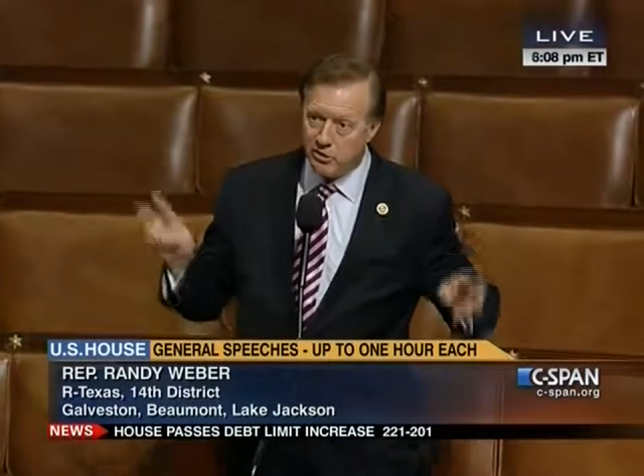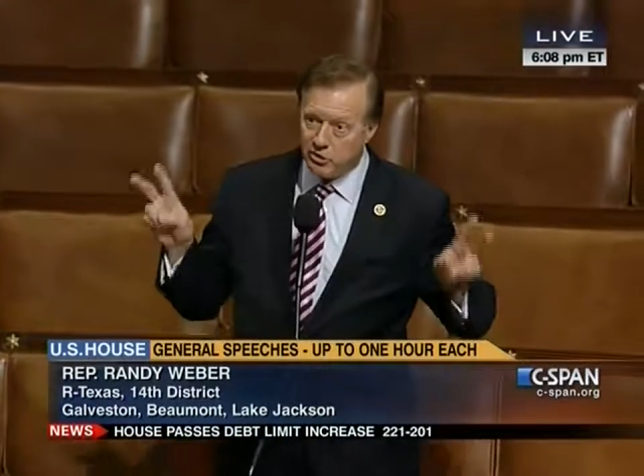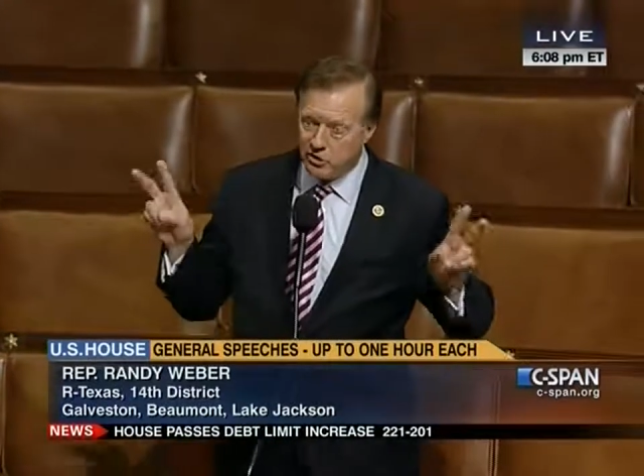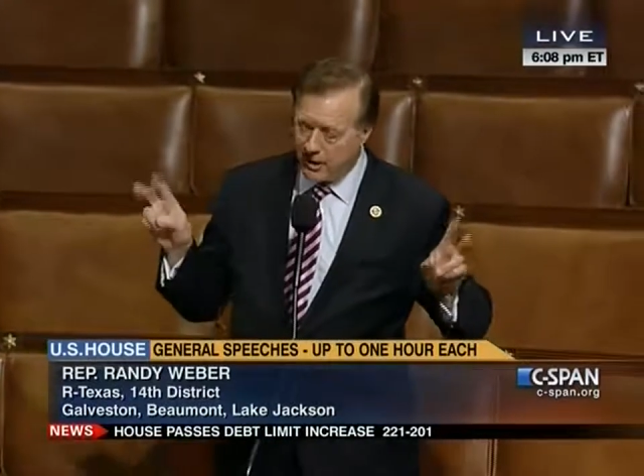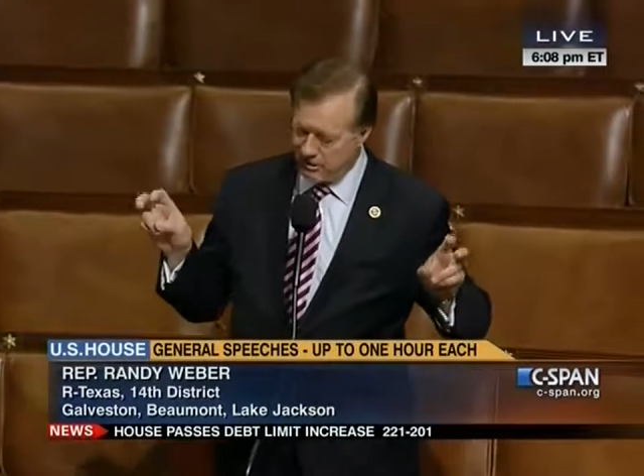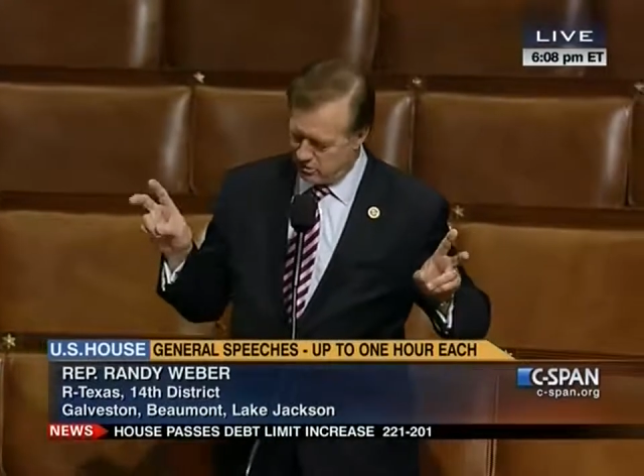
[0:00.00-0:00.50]

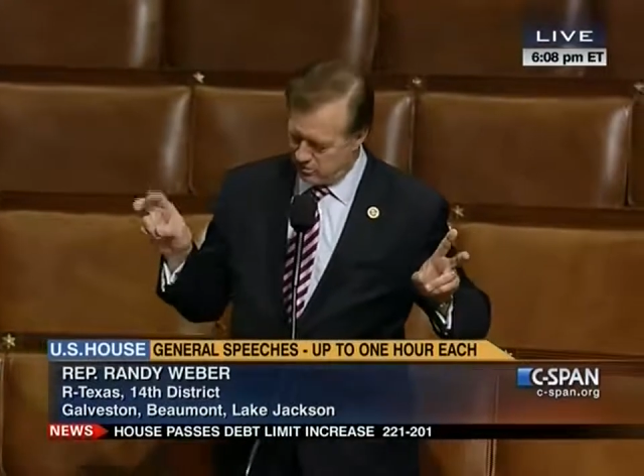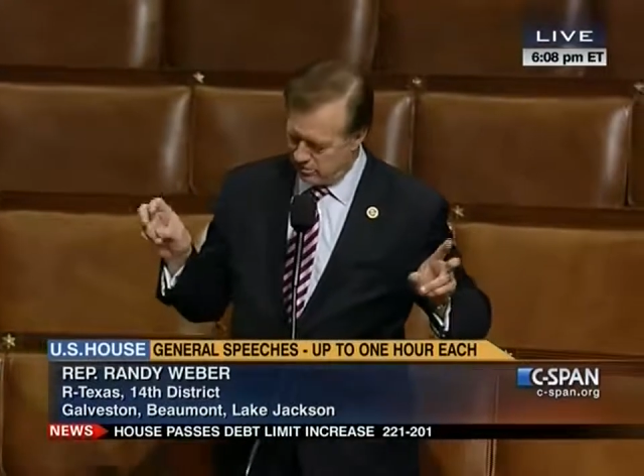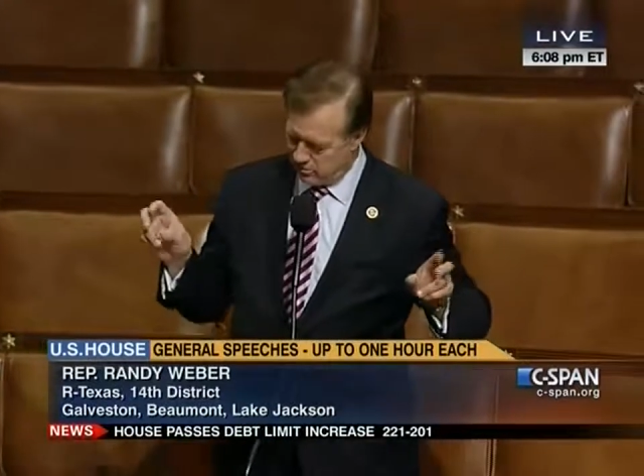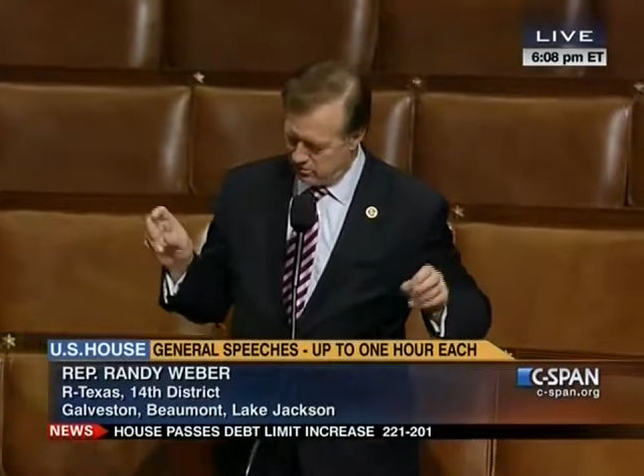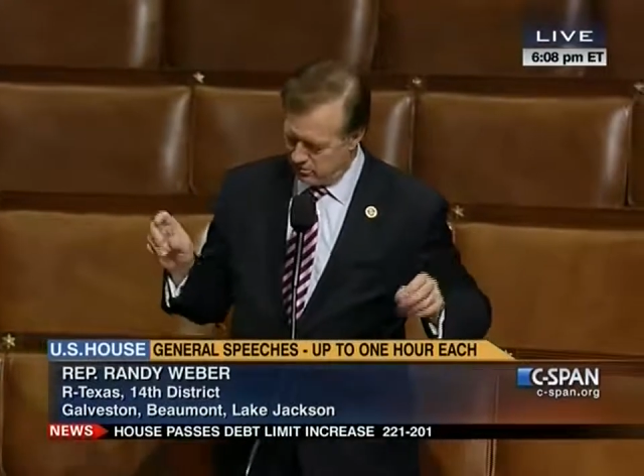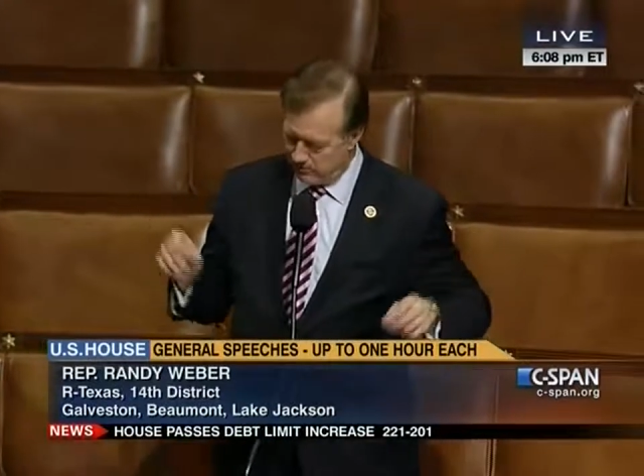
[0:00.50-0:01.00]

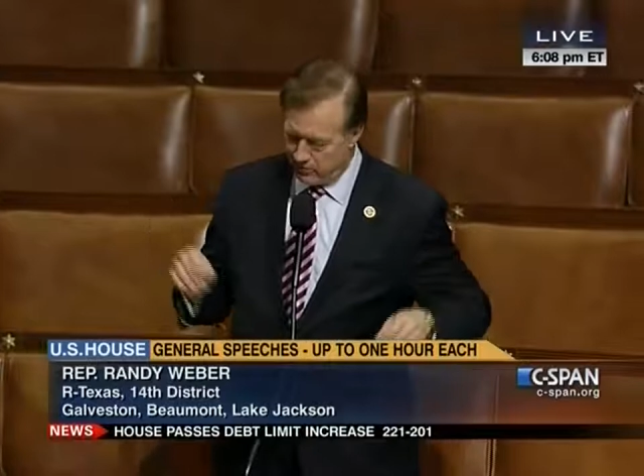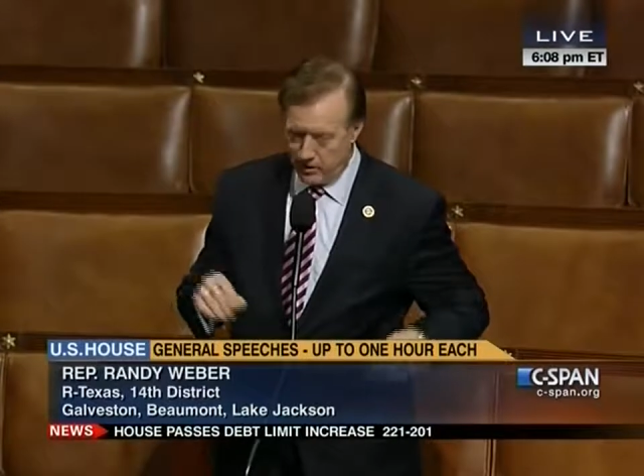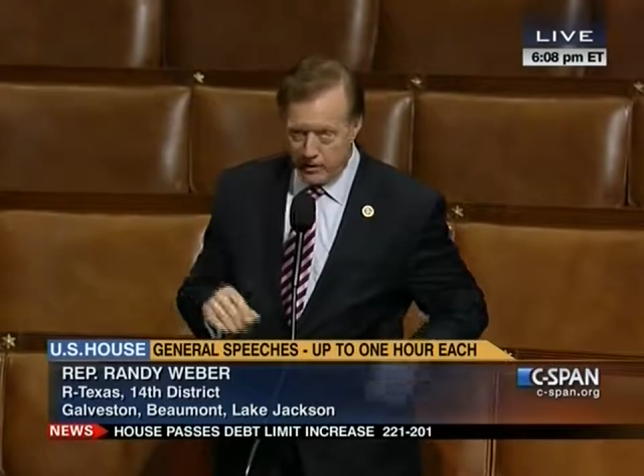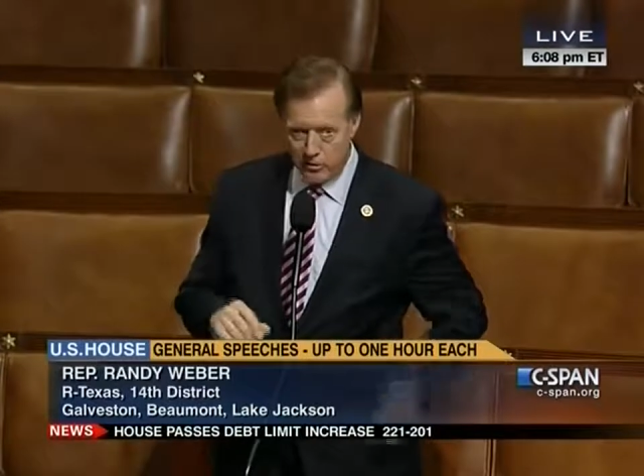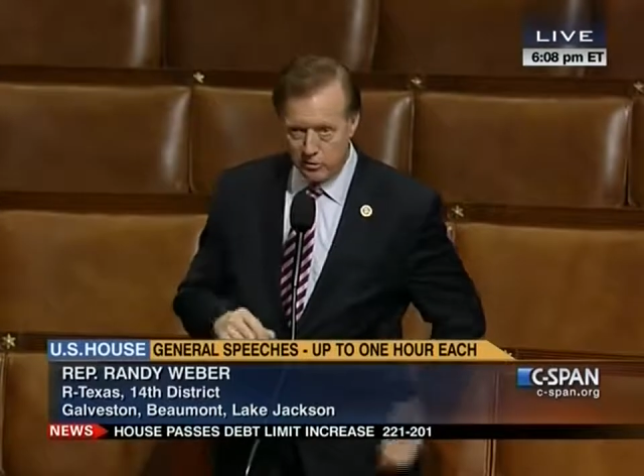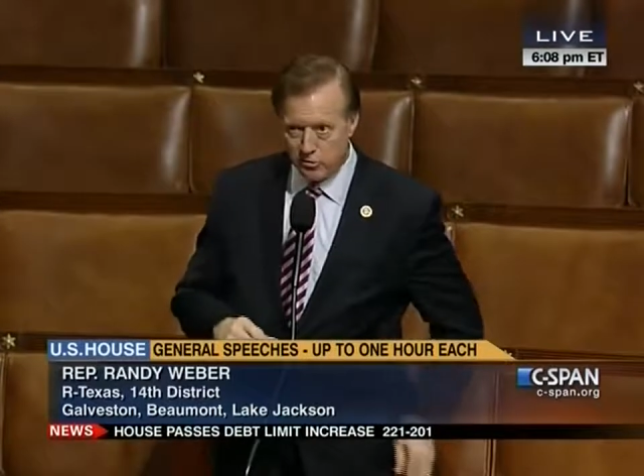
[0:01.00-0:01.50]
Justice, and
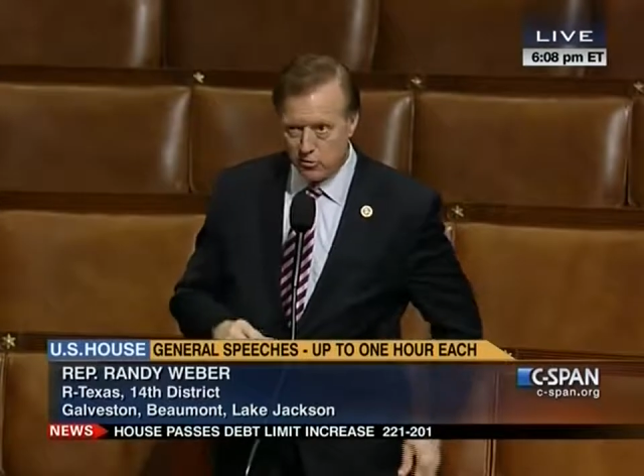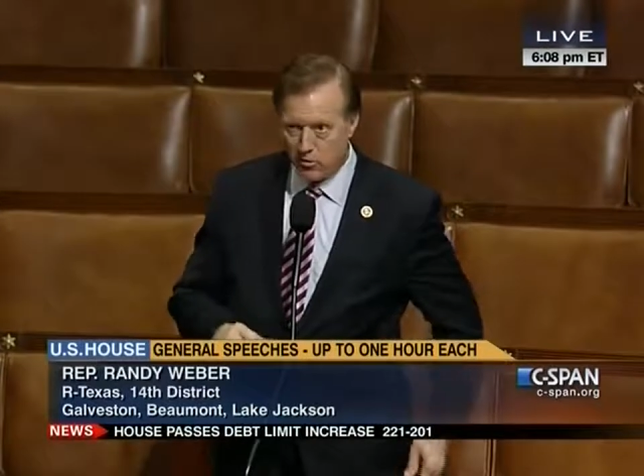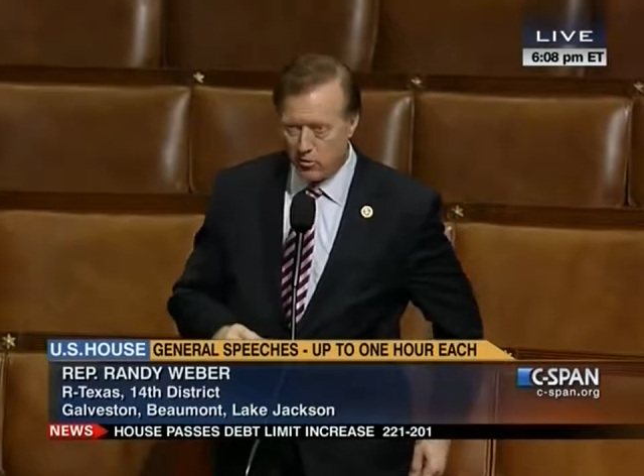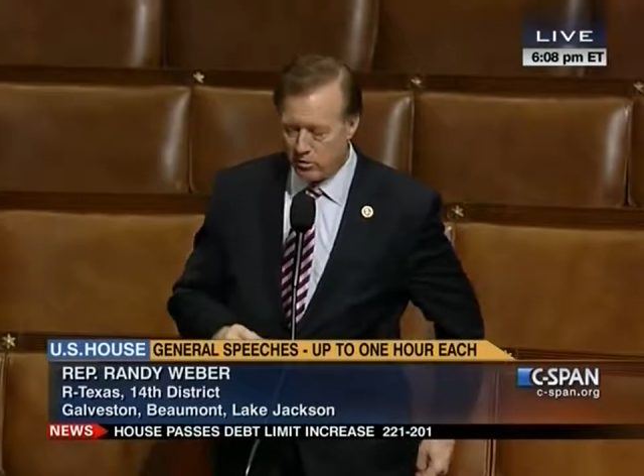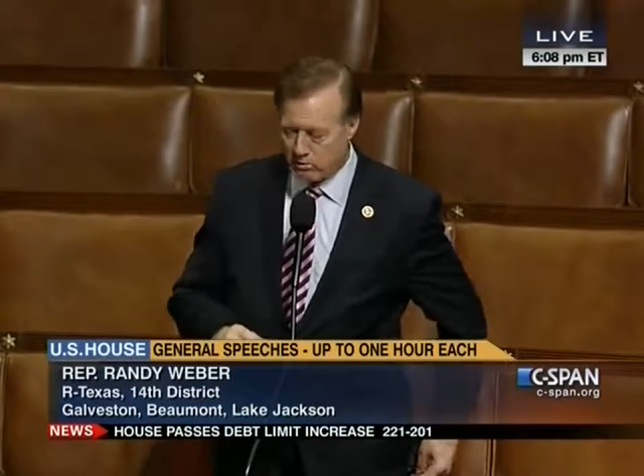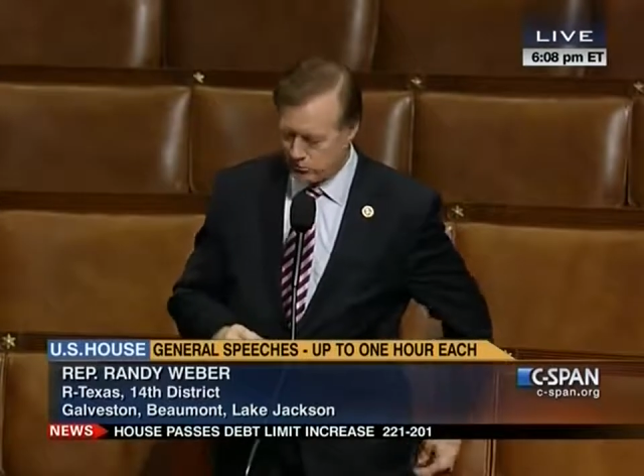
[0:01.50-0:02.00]
I use the
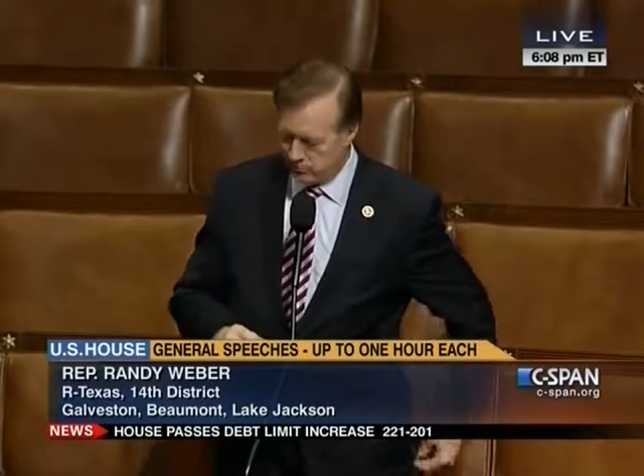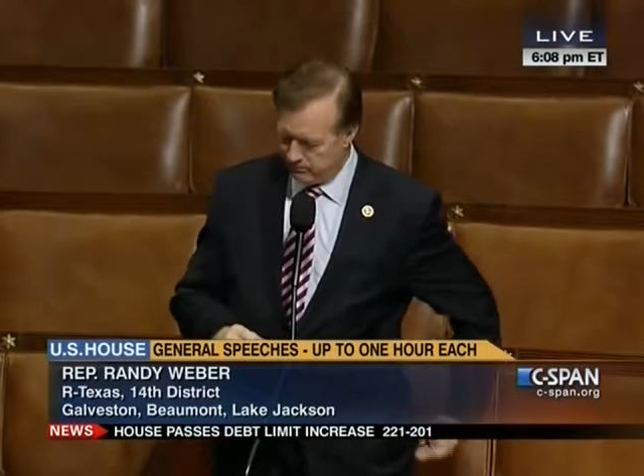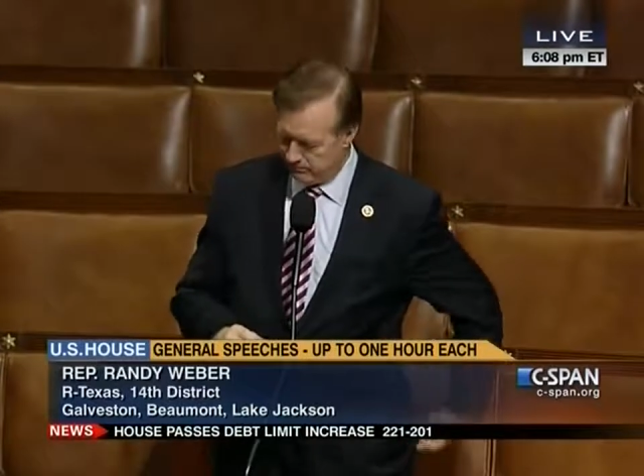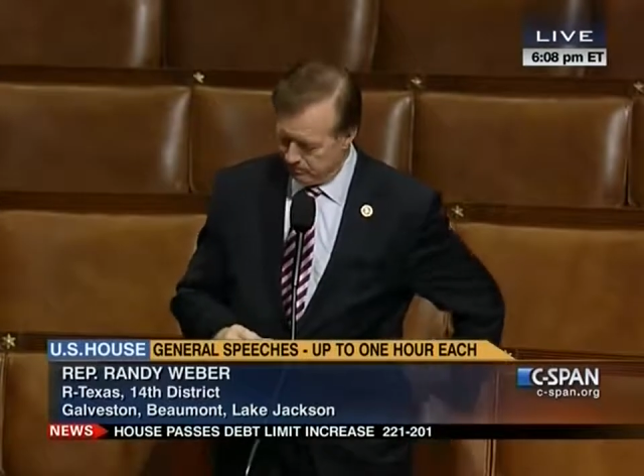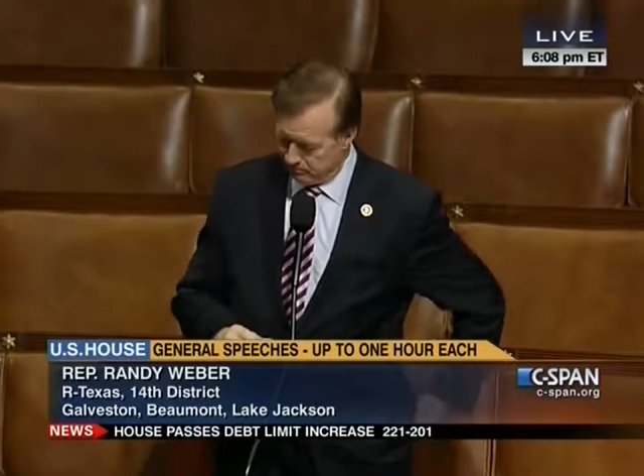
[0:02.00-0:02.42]
word loosely,